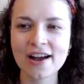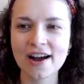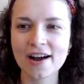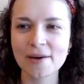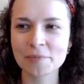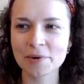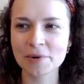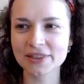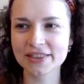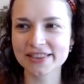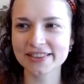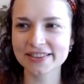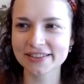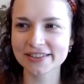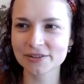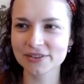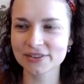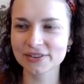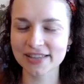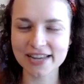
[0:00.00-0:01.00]
But
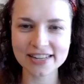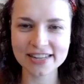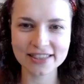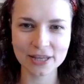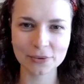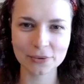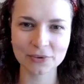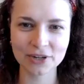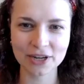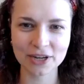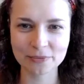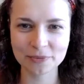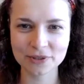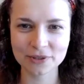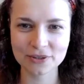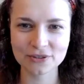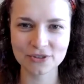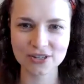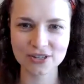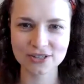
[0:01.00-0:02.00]
then they were able
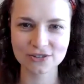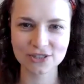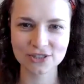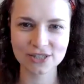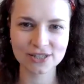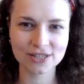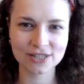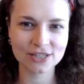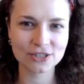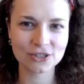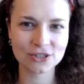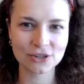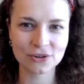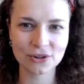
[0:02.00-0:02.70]
to transition